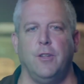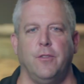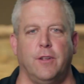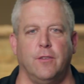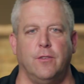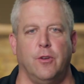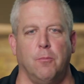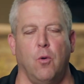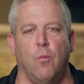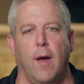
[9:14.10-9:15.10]
to you, the
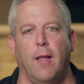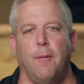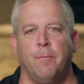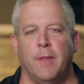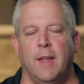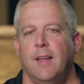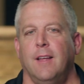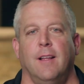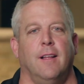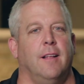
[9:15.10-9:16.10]
consumer? Well,
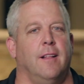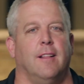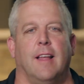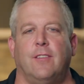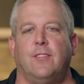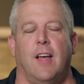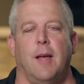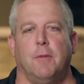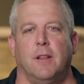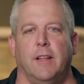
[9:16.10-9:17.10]
less
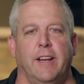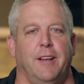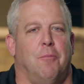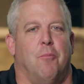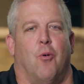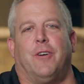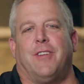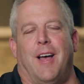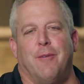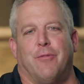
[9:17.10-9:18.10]
time cleaning, more
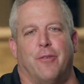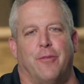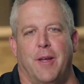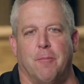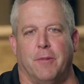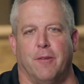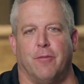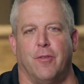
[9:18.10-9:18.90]
time for family and